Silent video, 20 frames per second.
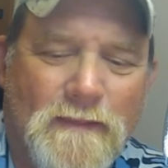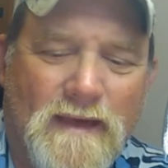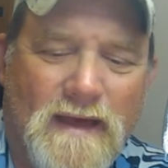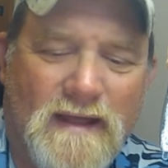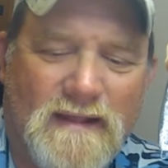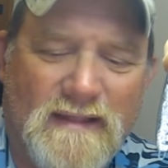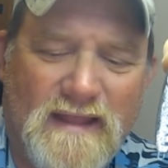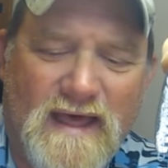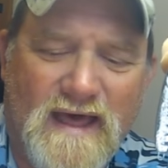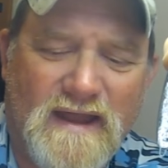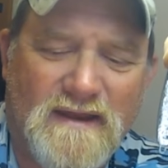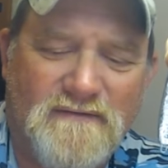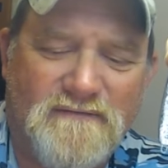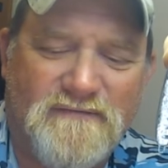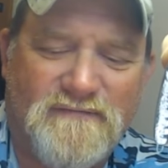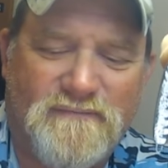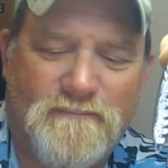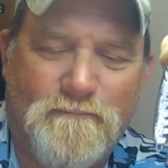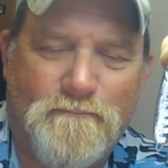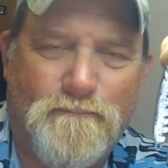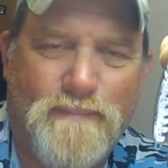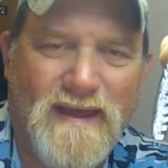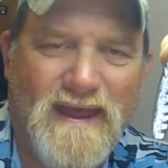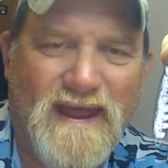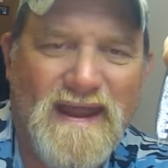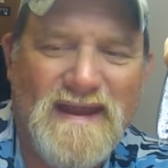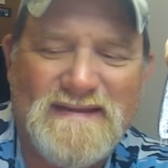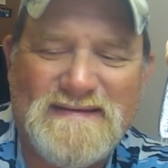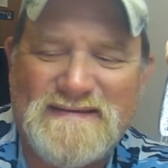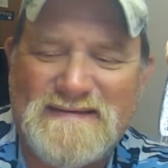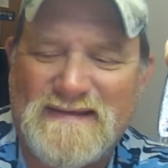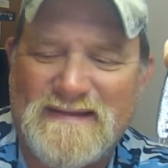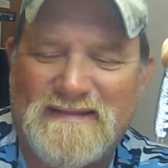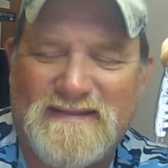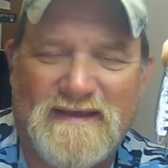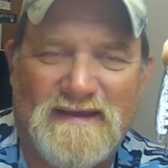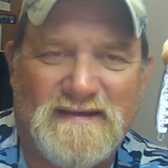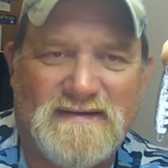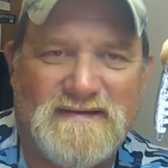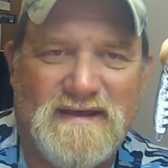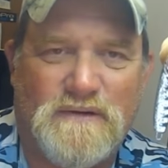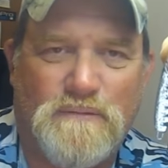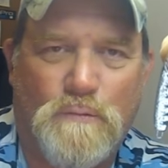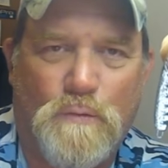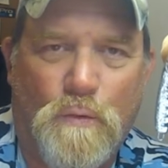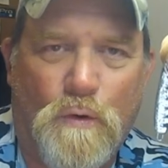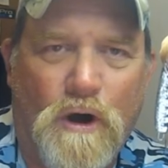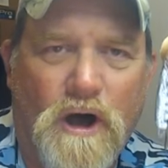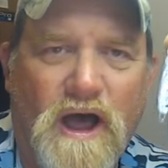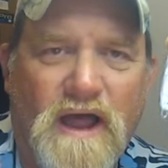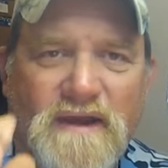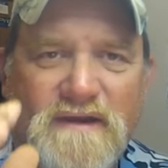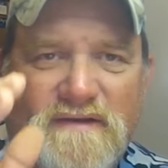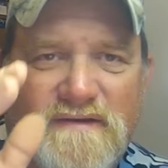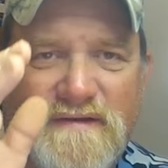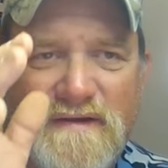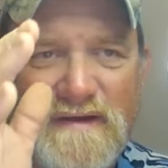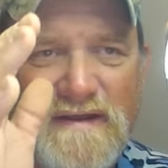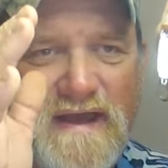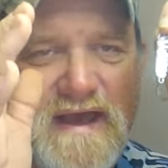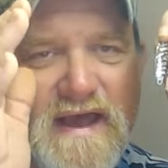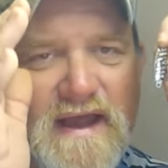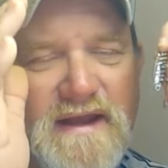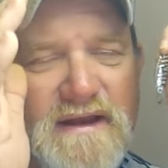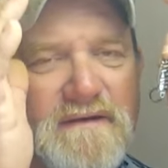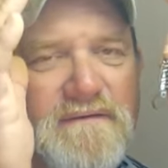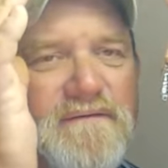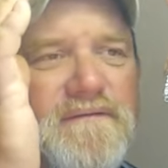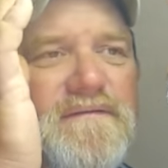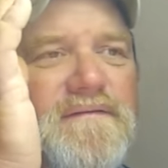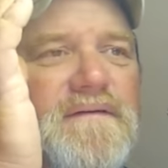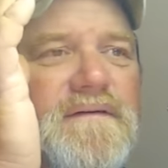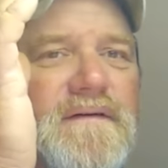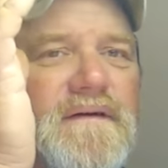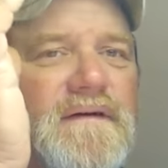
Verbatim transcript: A lot of baits and things, they want to kind of,